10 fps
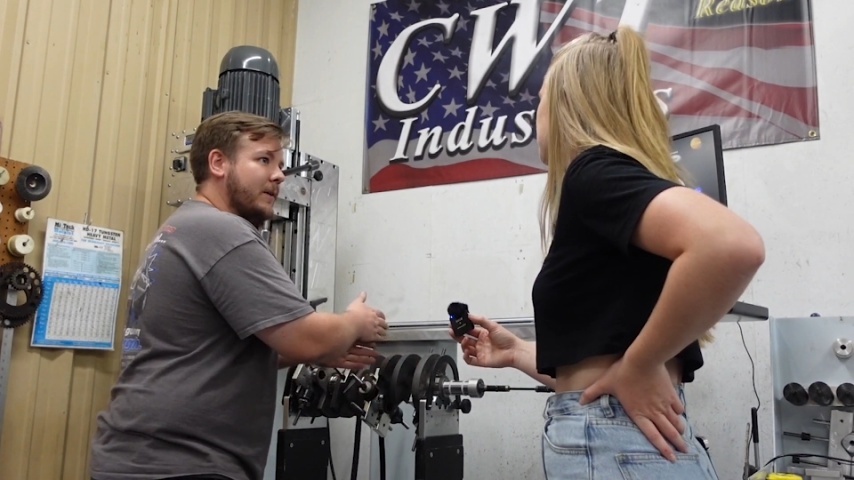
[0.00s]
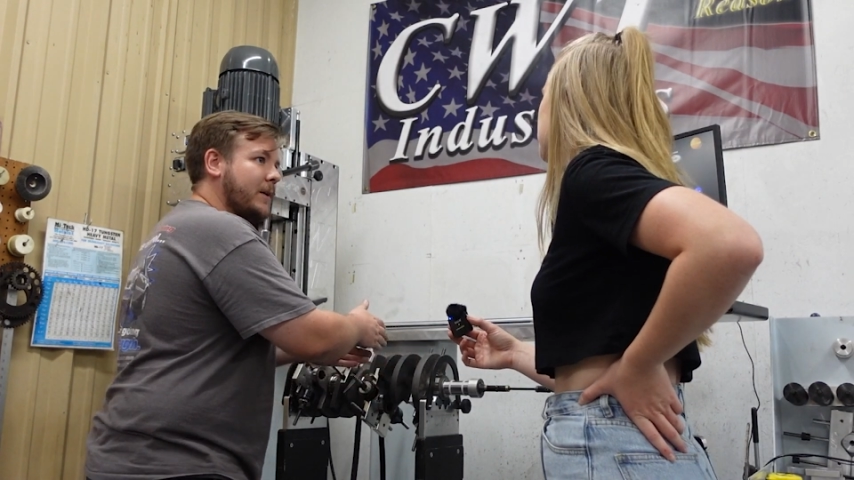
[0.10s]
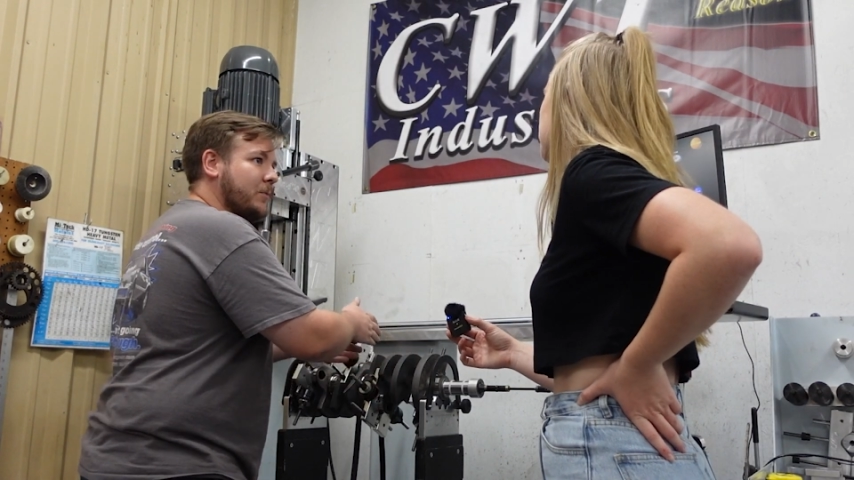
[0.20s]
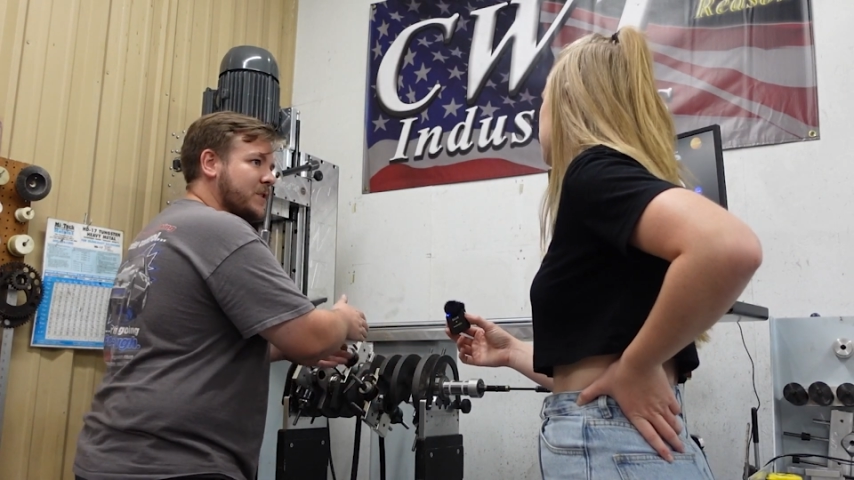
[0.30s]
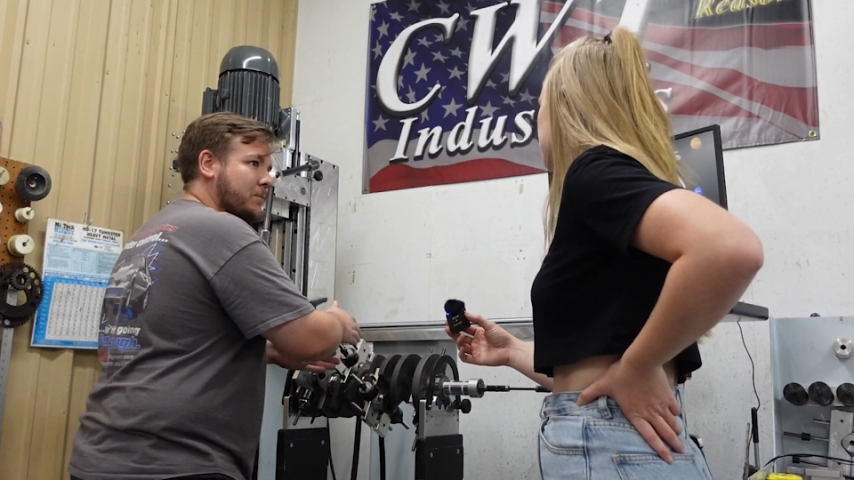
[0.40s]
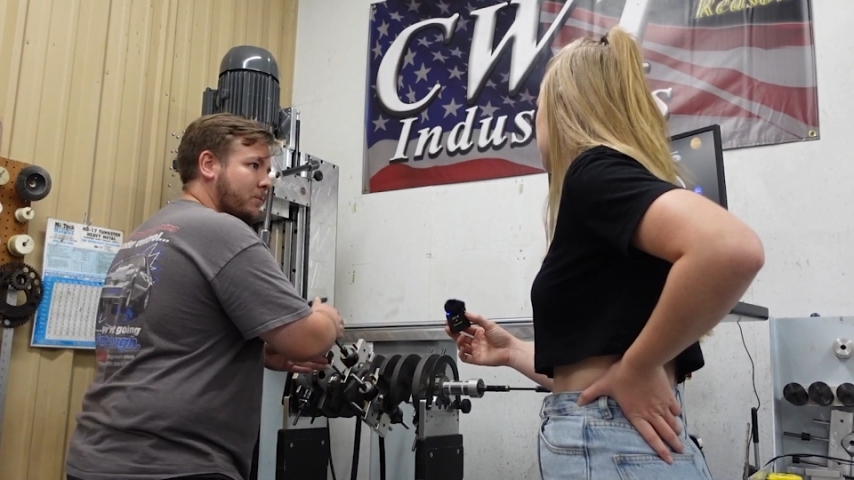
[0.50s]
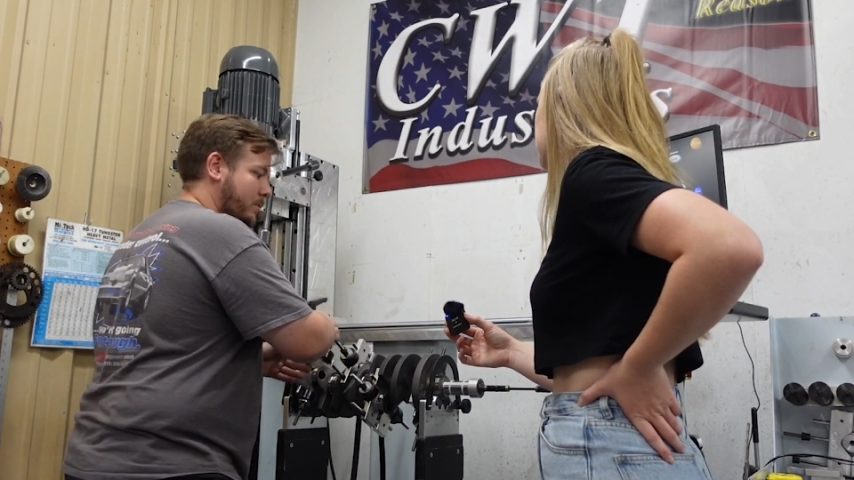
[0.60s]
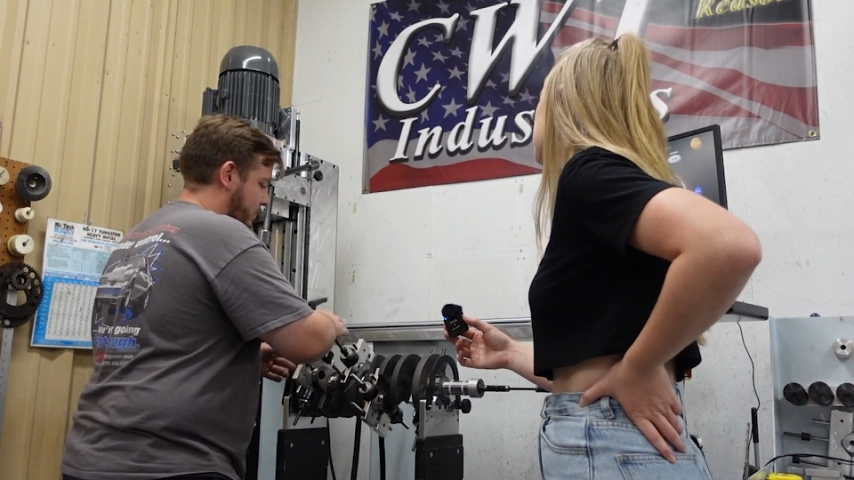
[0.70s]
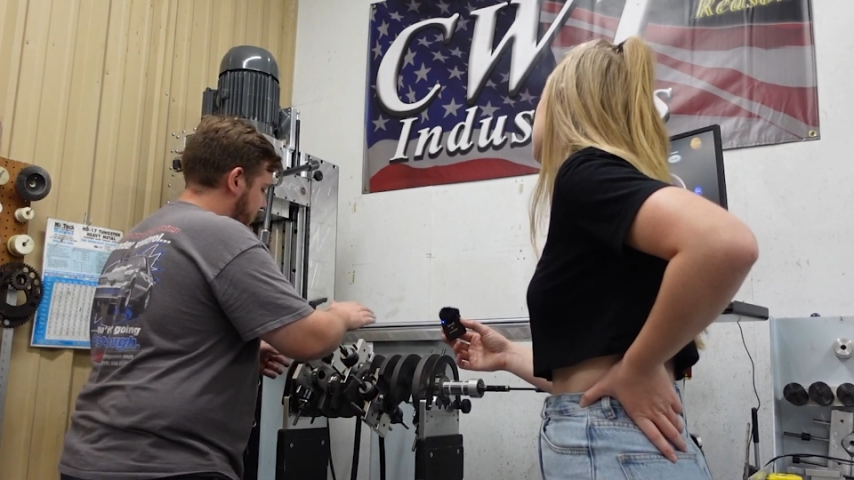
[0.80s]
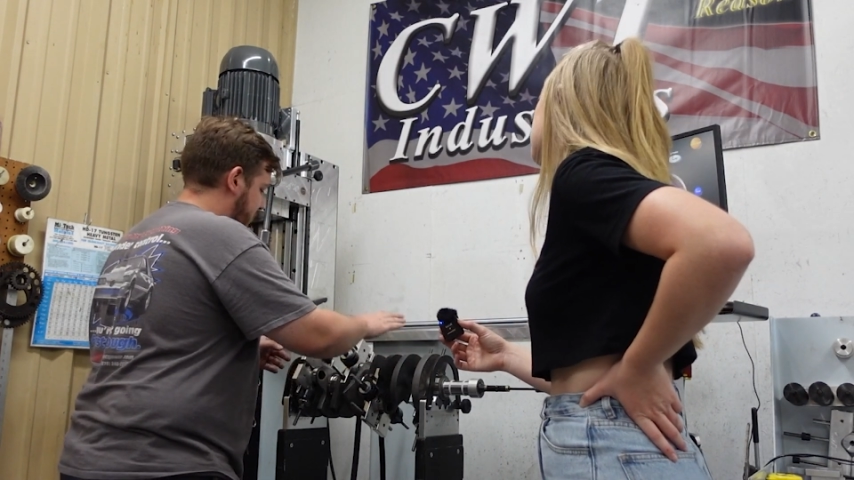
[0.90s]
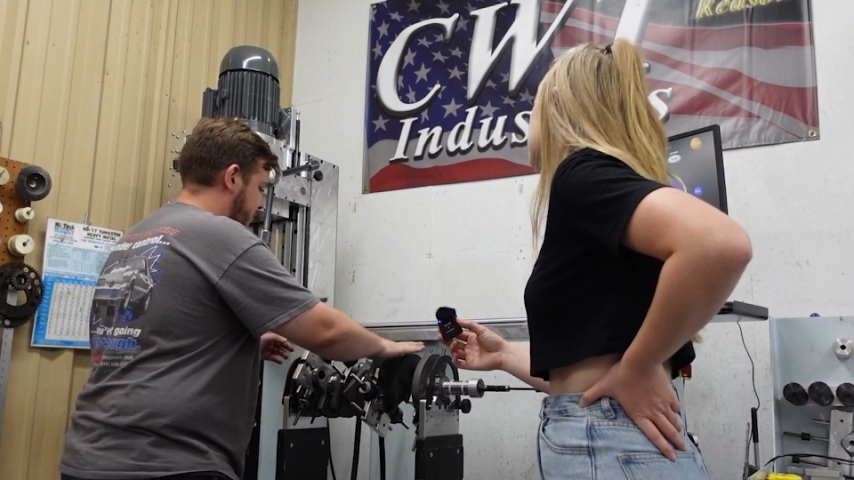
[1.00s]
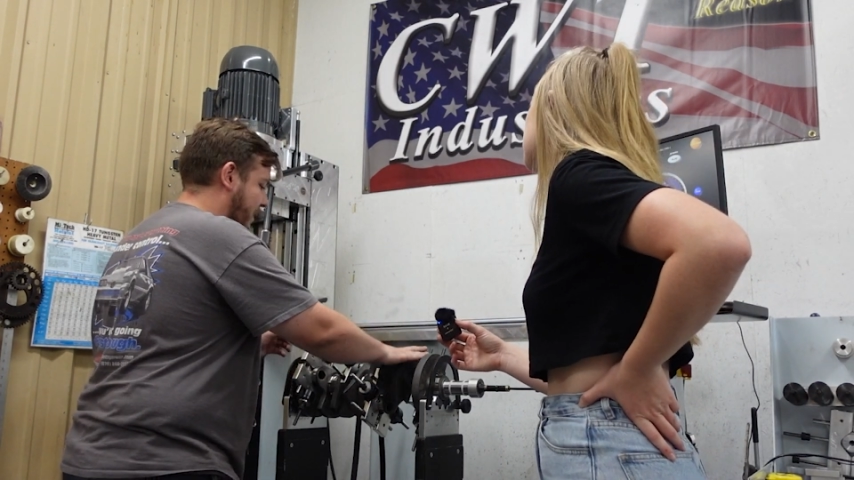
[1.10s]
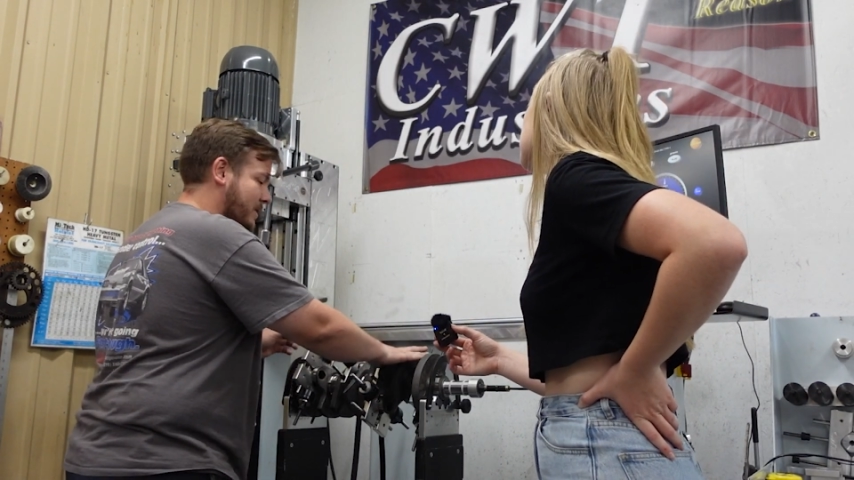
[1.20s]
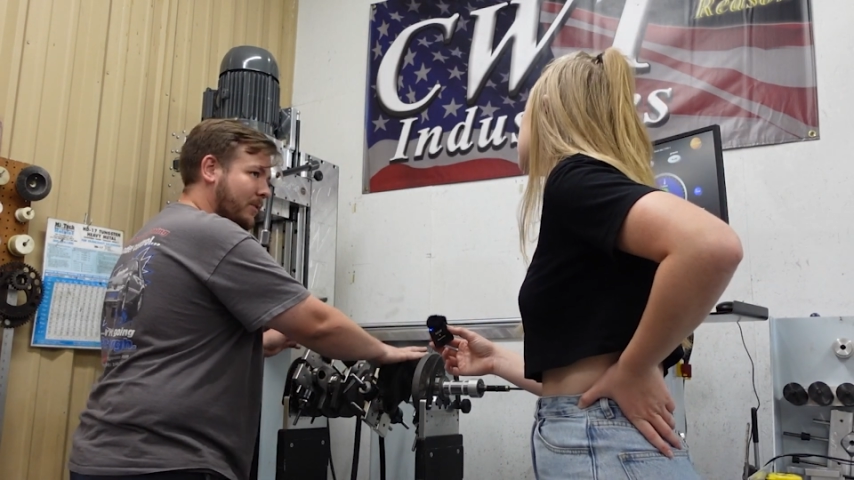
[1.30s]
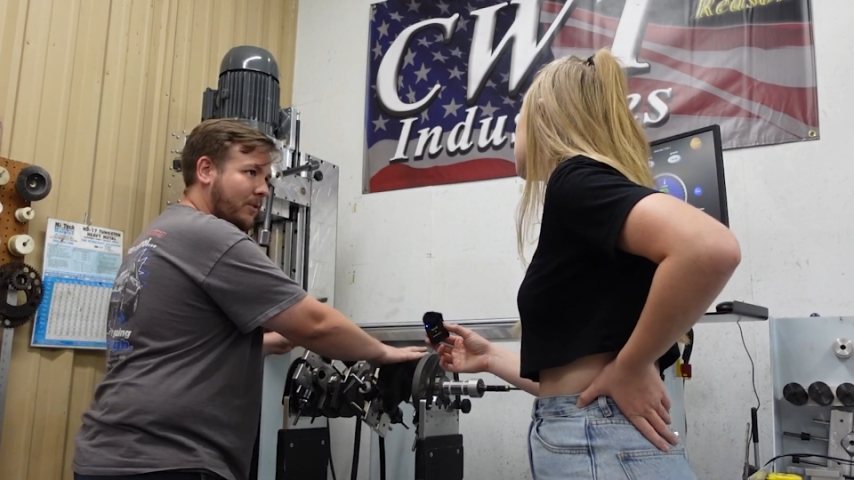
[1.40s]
in respect to the